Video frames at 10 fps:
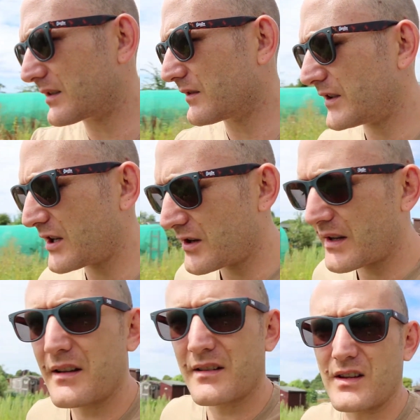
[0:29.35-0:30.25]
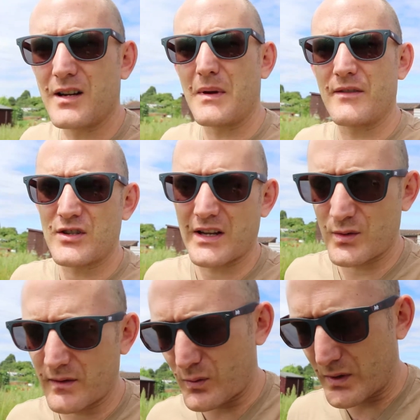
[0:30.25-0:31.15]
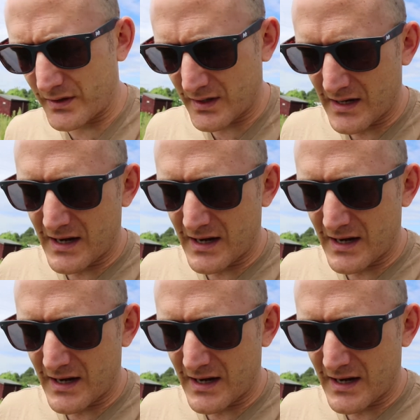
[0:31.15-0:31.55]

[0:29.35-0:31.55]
little video, have a chat to everyone.